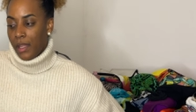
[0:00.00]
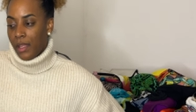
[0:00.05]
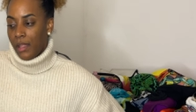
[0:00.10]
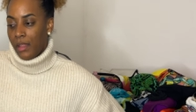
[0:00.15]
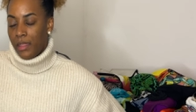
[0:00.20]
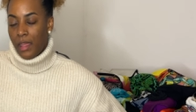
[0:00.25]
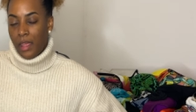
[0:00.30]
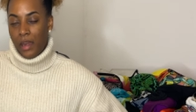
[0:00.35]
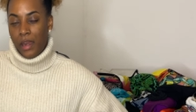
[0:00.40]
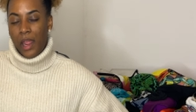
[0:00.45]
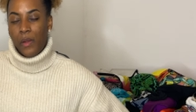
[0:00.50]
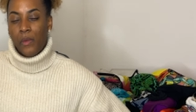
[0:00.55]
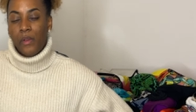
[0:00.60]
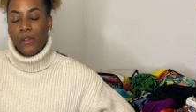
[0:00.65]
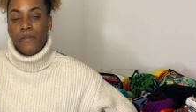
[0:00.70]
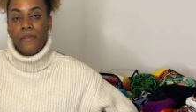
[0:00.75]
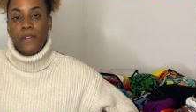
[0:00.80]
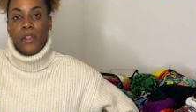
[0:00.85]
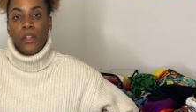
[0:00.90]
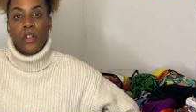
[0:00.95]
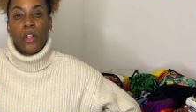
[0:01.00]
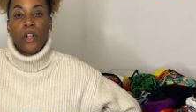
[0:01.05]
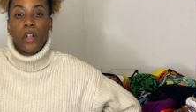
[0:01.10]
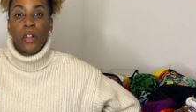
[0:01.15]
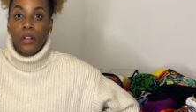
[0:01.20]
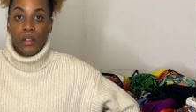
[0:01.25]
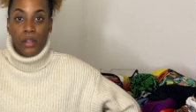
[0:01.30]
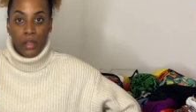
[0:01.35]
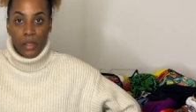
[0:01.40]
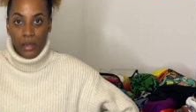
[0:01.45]
then I will feel
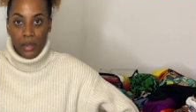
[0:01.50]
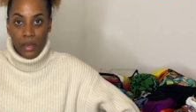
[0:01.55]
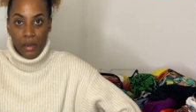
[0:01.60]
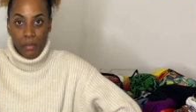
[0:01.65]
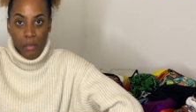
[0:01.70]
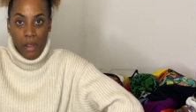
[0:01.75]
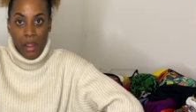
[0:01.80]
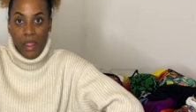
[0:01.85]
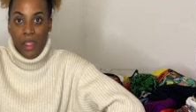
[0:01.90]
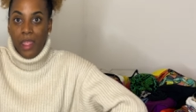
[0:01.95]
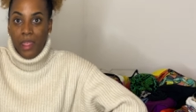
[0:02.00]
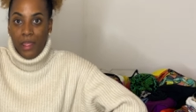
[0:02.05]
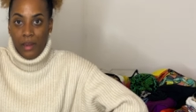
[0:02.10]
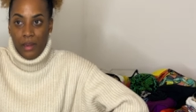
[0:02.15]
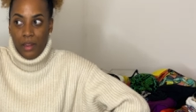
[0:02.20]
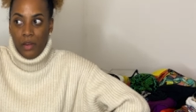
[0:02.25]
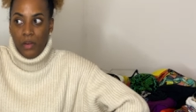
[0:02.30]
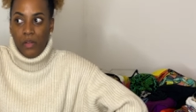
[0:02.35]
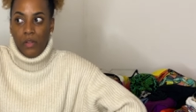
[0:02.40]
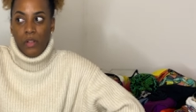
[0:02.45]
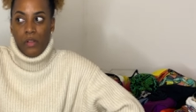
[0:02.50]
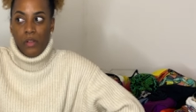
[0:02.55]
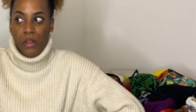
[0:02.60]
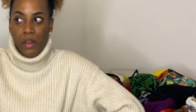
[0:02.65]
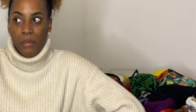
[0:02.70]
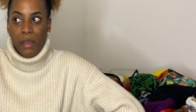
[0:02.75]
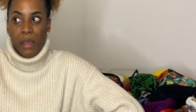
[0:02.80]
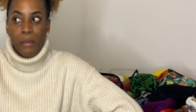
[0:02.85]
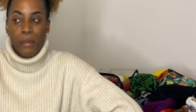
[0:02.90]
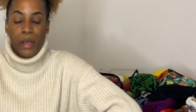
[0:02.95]
all good in my head and all good in
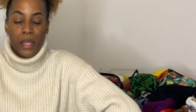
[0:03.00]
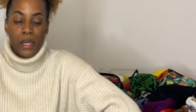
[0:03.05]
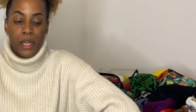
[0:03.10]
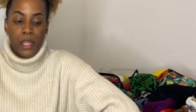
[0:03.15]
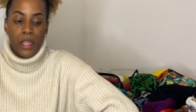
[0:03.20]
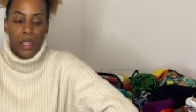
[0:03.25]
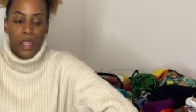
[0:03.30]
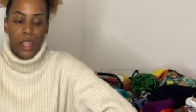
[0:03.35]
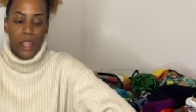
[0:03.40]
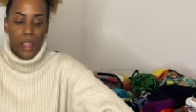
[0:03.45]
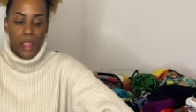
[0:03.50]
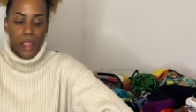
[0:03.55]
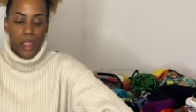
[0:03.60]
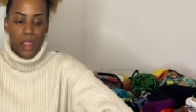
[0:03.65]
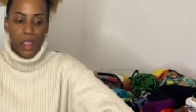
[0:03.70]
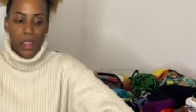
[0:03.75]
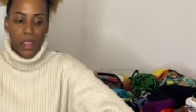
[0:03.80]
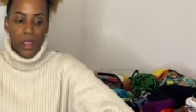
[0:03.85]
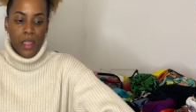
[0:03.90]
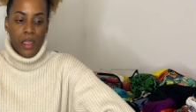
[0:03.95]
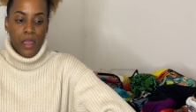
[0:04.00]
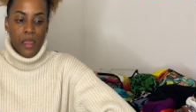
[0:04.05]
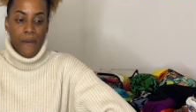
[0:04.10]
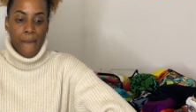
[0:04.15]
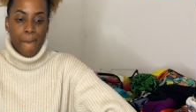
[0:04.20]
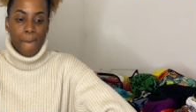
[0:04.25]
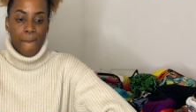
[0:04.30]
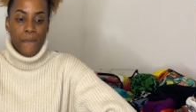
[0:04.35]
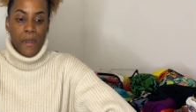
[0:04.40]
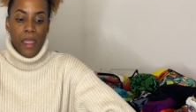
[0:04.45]
my body.
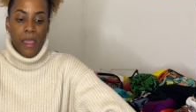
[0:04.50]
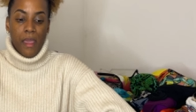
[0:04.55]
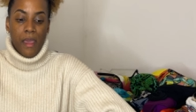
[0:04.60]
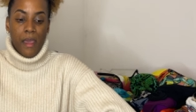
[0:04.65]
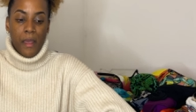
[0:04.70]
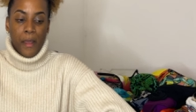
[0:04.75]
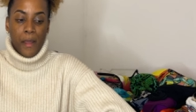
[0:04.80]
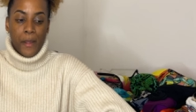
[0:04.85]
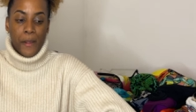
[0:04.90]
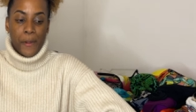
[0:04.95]
But yeah,